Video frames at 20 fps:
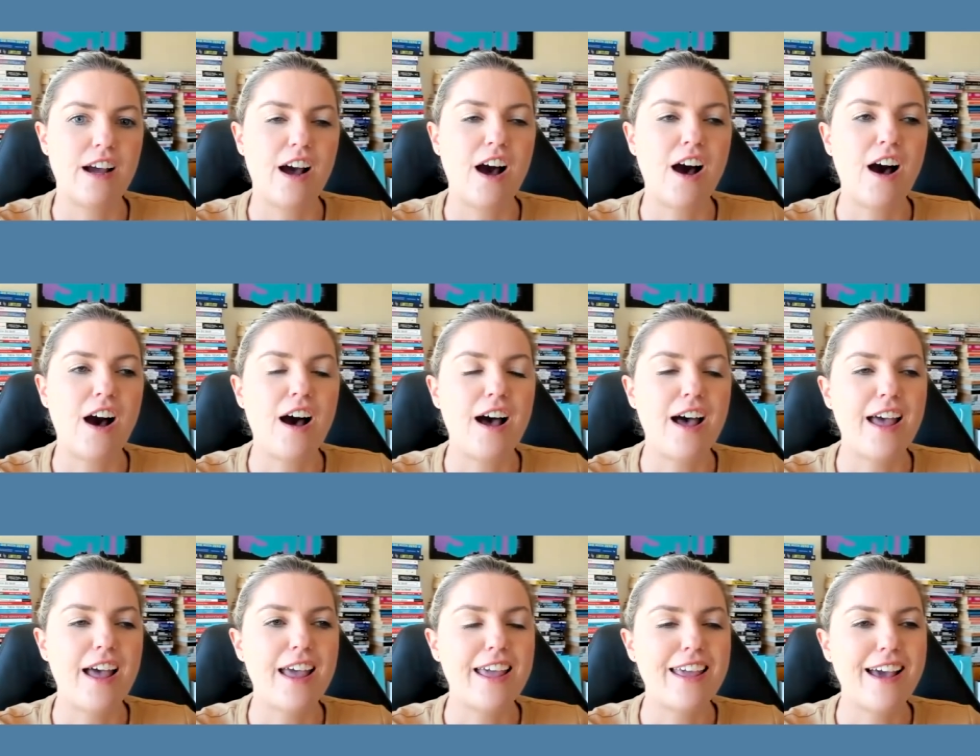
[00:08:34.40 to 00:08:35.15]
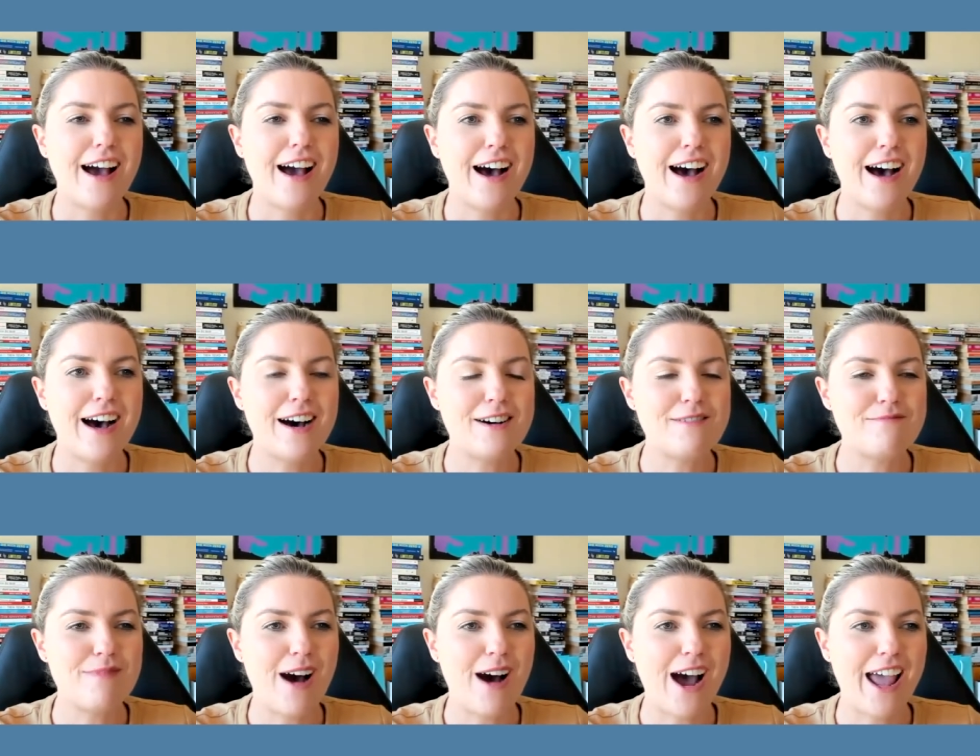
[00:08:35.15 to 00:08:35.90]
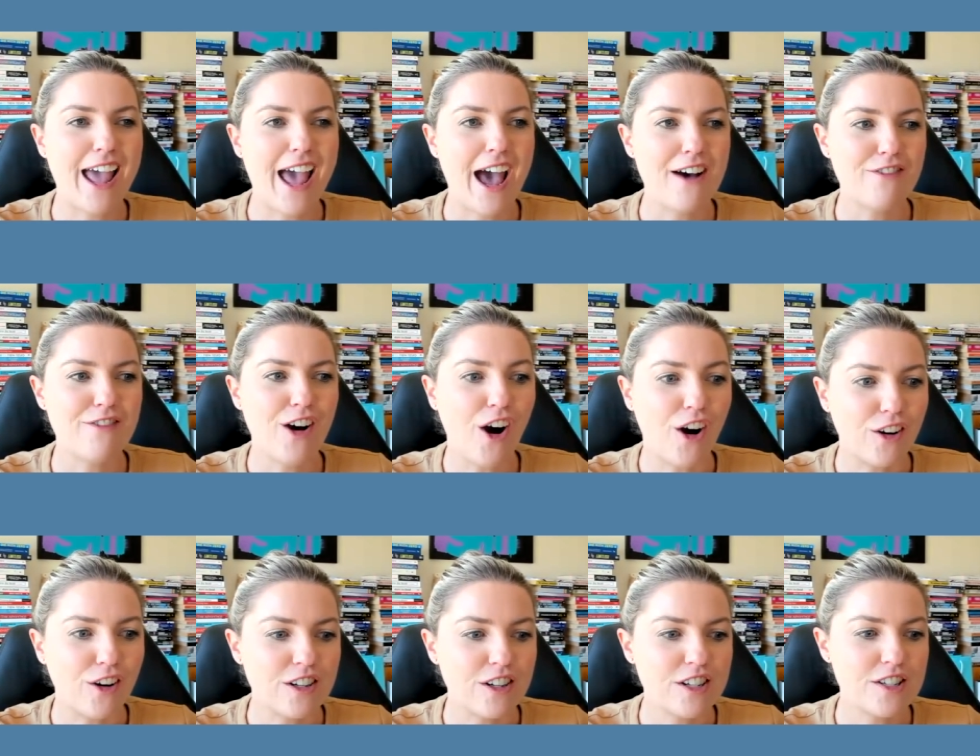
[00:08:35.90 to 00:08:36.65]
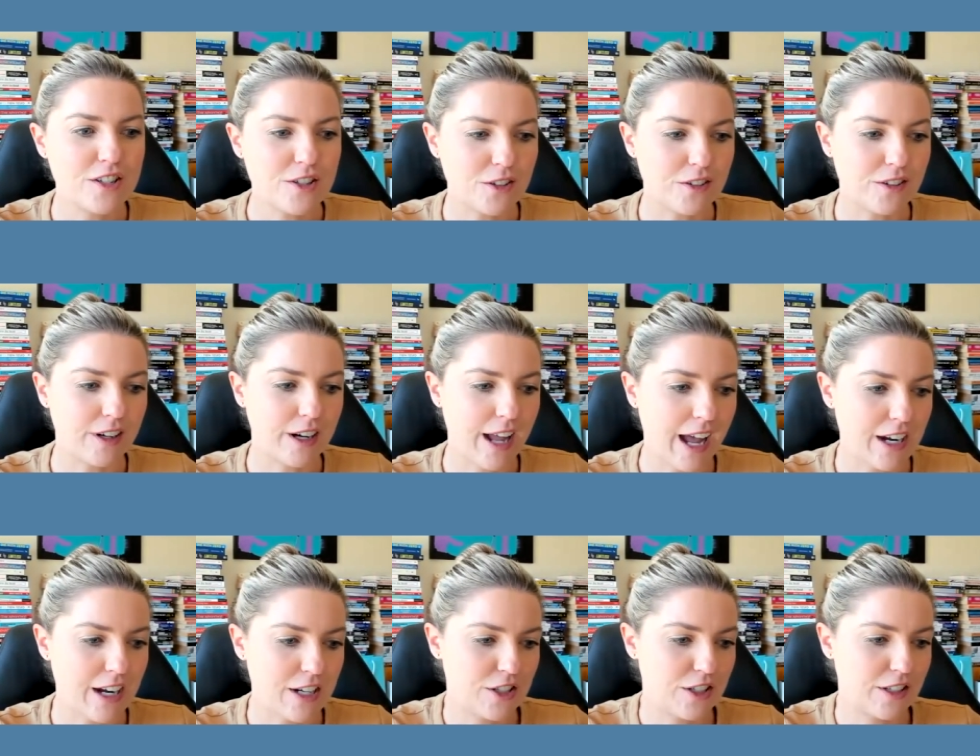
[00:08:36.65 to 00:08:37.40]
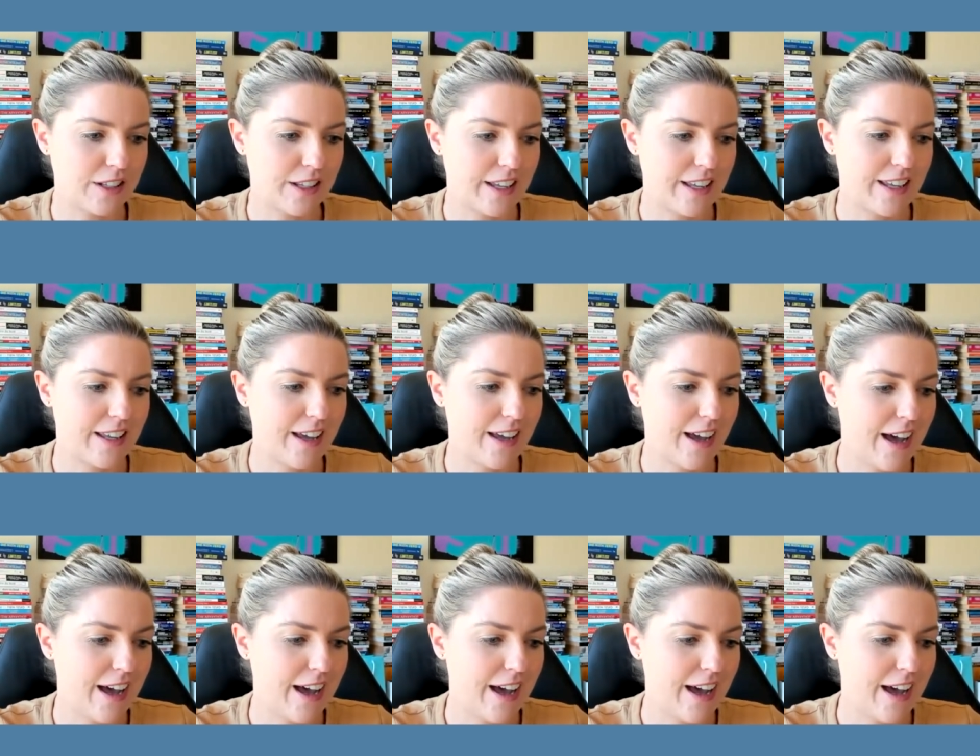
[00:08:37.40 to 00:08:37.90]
I um I have a horror story actually.